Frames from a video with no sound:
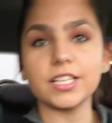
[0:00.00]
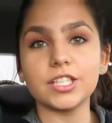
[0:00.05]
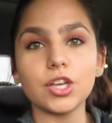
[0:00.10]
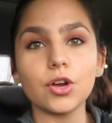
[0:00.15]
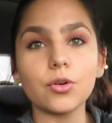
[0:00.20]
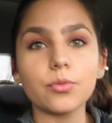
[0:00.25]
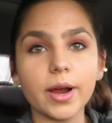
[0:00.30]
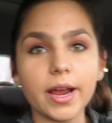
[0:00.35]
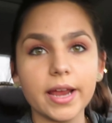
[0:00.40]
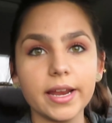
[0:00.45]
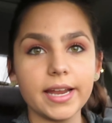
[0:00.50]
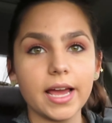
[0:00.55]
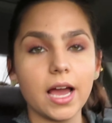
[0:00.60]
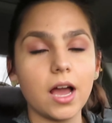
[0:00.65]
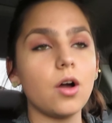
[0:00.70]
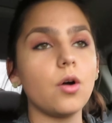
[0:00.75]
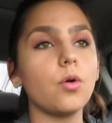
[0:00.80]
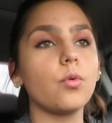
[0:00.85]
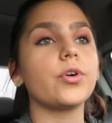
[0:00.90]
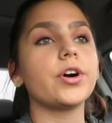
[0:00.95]
So right
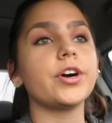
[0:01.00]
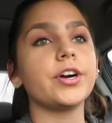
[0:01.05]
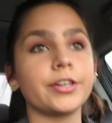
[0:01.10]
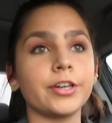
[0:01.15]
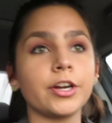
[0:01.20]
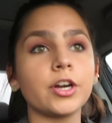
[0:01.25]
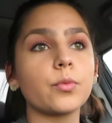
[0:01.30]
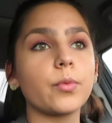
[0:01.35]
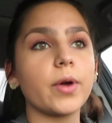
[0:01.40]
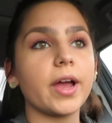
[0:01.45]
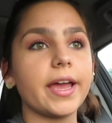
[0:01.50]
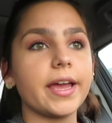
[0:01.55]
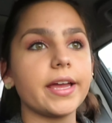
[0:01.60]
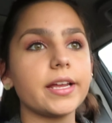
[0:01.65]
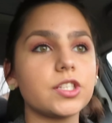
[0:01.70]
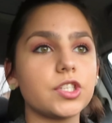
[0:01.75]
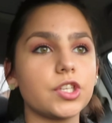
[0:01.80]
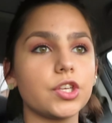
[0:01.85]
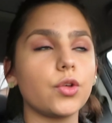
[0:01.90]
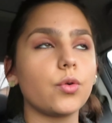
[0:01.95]
now we're on our
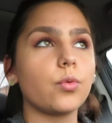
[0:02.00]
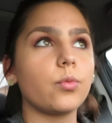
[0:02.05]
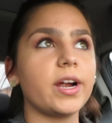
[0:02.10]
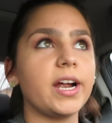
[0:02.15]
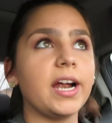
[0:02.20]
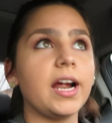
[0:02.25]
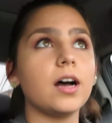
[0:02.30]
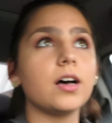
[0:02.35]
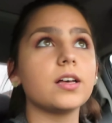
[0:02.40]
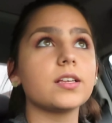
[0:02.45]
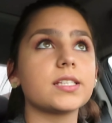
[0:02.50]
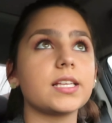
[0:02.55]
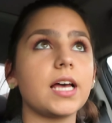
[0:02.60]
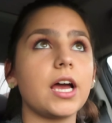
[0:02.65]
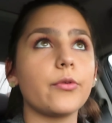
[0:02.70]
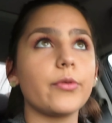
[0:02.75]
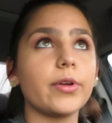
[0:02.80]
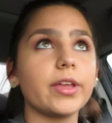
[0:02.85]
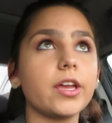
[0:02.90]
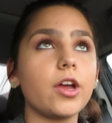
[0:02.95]
way to the warehouse.
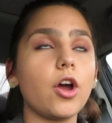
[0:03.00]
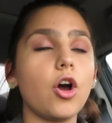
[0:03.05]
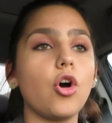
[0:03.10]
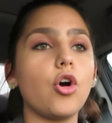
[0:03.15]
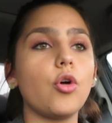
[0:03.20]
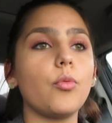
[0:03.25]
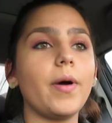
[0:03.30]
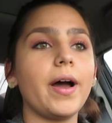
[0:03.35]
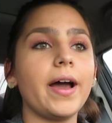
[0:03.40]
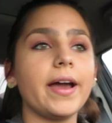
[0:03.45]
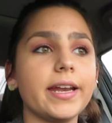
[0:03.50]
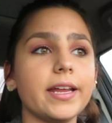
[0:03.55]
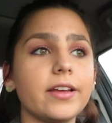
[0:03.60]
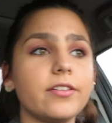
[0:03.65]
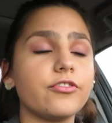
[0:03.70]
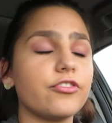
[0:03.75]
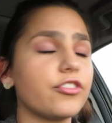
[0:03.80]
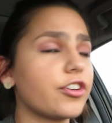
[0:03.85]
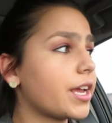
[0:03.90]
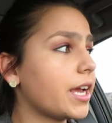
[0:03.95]
I really hope I
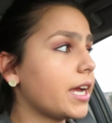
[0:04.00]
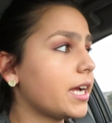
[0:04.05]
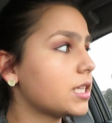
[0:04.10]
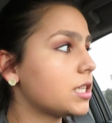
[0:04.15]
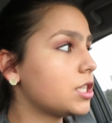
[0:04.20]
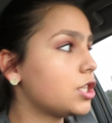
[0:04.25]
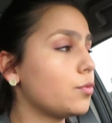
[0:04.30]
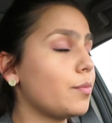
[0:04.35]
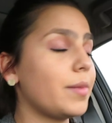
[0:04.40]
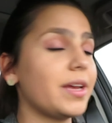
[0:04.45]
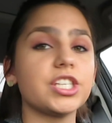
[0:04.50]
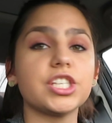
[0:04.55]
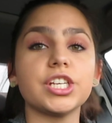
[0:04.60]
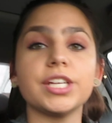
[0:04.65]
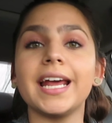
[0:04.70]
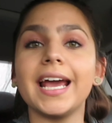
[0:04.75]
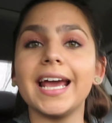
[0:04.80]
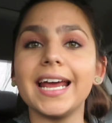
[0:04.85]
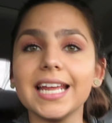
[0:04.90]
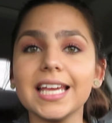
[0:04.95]
didn't forget to
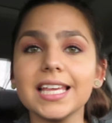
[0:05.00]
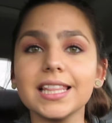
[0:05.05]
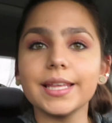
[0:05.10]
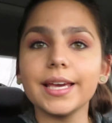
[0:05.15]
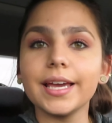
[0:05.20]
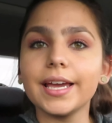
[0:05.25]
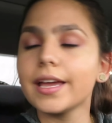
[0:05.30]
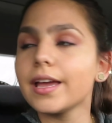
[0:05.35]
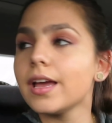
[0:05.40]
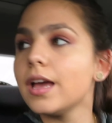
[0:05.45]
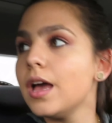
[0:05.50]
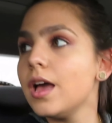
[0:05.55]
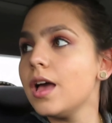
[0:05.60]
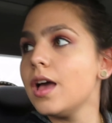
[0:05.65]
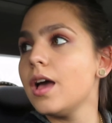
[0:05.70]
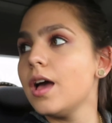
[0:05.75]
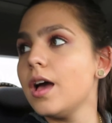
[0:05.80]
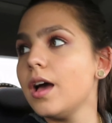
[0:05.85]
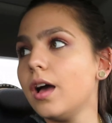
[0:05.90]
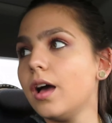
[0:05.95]
mention anything.
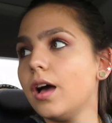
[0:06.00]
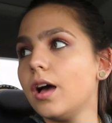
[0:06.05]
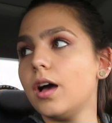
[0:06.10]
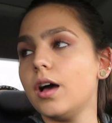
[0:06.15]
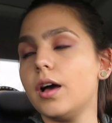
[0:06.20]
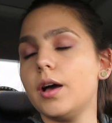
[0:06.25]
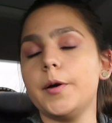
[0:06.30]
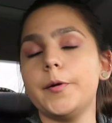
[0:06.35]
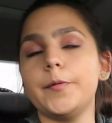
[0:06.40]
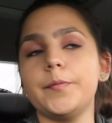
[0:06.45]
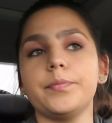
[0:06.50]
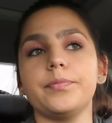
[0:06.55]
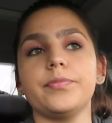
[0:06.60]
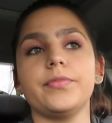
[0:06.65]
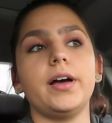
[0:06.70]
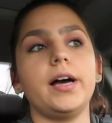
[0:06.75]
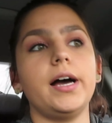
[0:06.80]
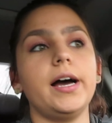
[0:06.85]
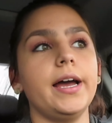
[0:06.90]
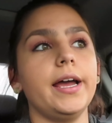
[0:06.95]

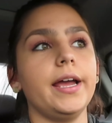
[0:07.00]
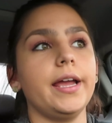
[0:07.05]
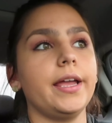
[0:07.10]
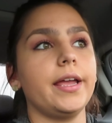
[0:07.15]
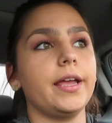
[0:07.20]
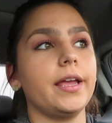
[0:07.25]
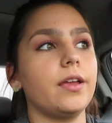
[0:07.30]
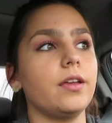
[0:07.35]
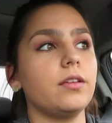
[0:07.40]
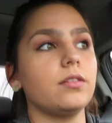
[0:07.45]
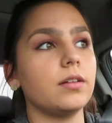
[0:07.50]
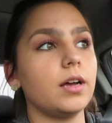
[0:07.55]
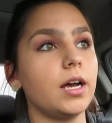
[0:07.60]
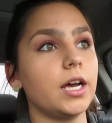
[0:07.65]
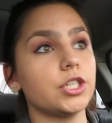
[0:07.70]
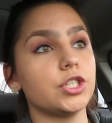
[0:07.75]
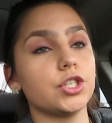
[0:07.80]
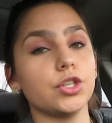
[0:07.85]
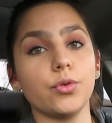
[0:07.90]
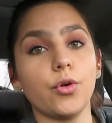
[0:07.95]

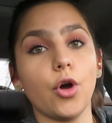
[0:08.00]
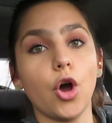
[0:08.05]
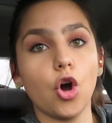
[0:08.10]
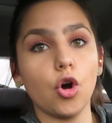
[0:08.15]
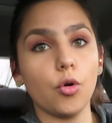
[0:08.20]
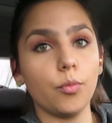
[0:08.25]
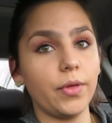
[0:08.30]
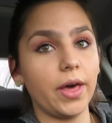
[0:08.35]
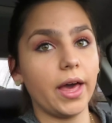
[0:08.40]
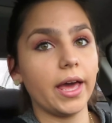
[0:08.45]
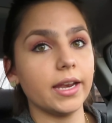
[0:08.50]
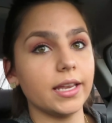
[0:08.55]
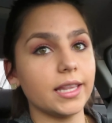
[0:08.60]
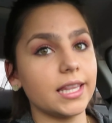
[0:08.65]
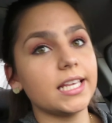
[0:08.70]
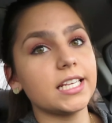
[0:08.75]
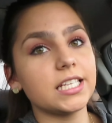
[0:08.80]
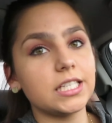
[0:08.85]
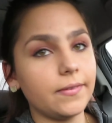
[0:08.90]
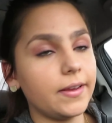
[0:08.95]
I do hope
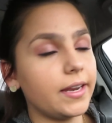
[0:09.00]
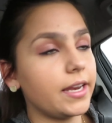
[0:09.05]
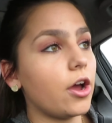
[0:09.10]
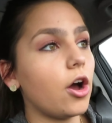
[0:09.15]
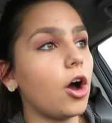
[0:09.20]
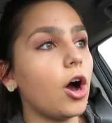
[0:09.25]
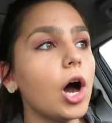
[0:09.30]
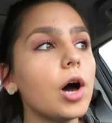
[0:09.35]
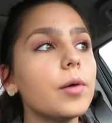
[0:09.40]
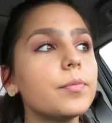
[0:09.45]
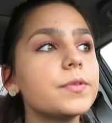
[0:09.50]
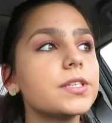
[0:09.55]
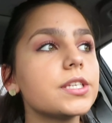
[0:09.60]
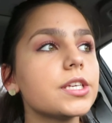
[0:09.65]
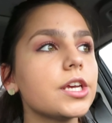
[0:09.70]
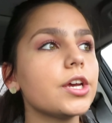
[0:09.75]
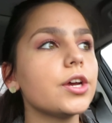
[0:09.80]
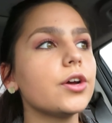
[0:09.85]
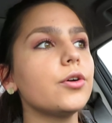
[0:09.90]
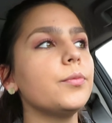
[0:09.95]
that this video helped
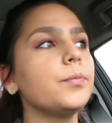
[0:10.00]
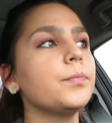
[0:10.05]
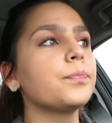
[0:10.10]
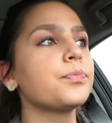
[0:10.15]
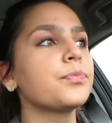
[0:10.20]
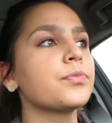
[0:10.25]
you.